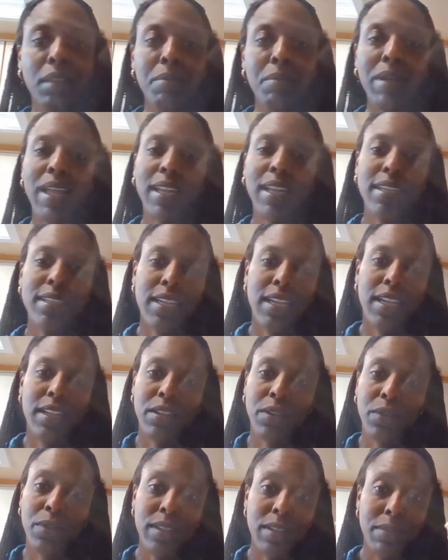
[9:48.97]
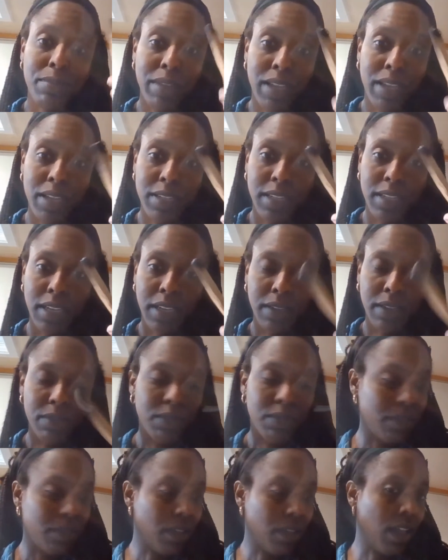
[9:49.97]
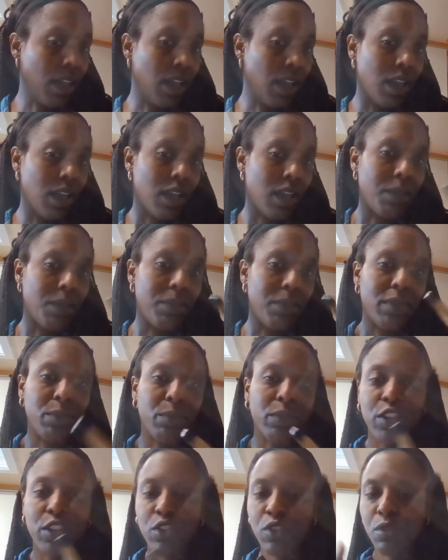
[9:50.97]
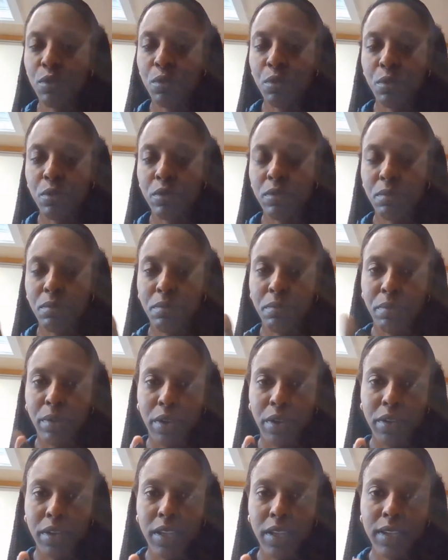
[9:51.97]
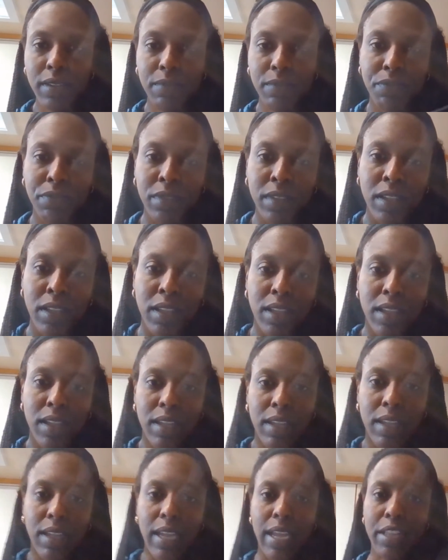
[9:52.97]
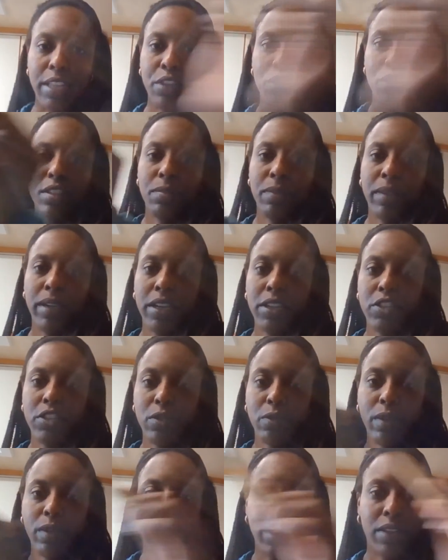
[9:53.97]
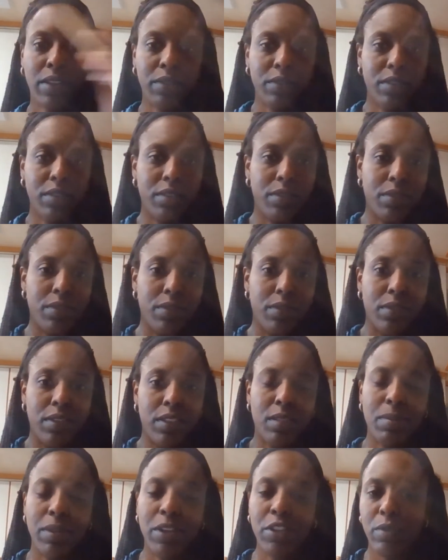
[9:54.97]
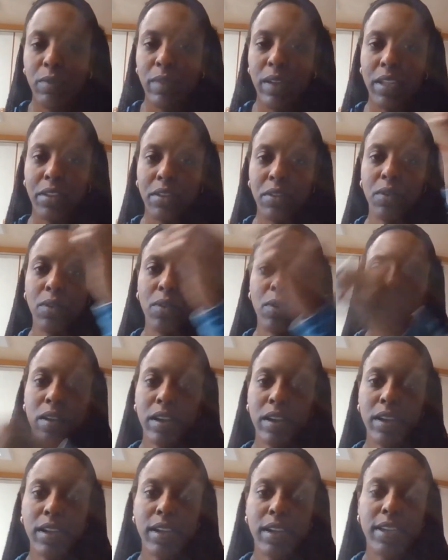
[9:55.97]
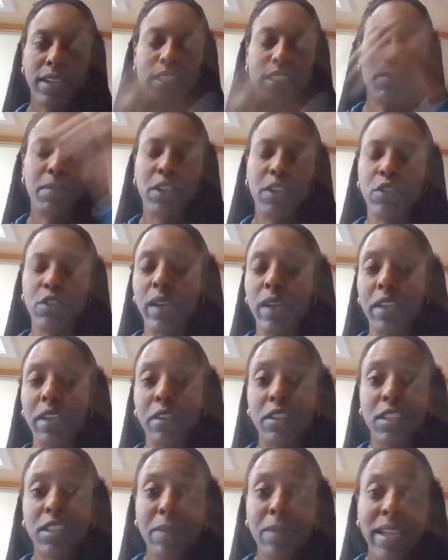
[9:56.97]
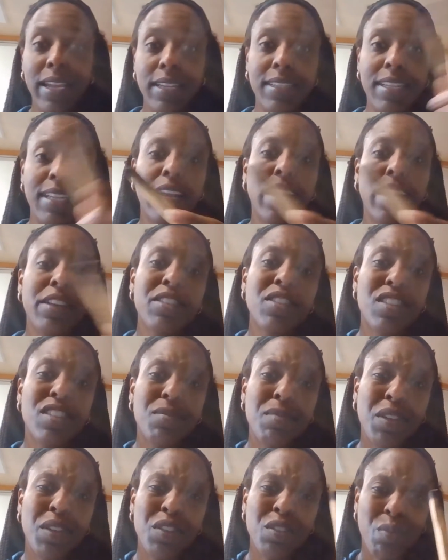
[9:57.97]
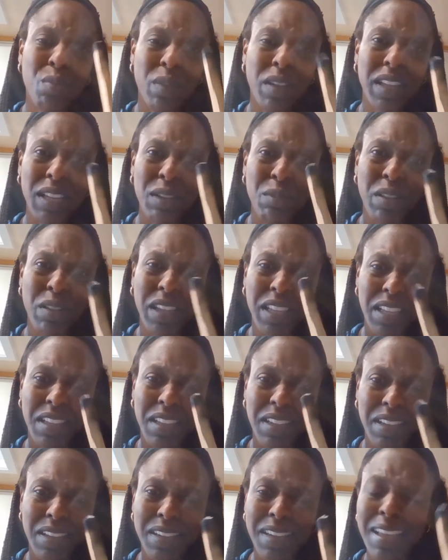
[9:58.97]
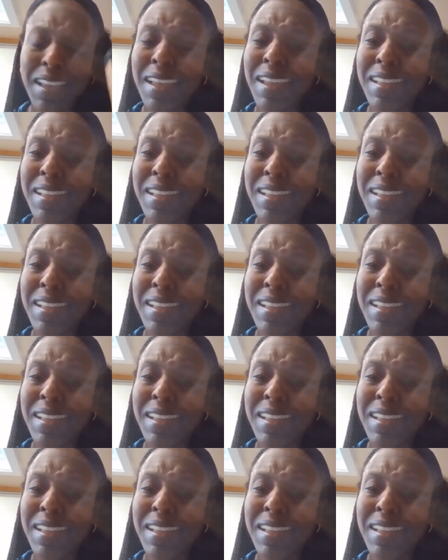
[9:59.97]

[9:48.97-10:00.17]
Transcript: Palo Santo is amazing. You burn it, and you smudge around your aura and smudge around your space. It also smells really, really good.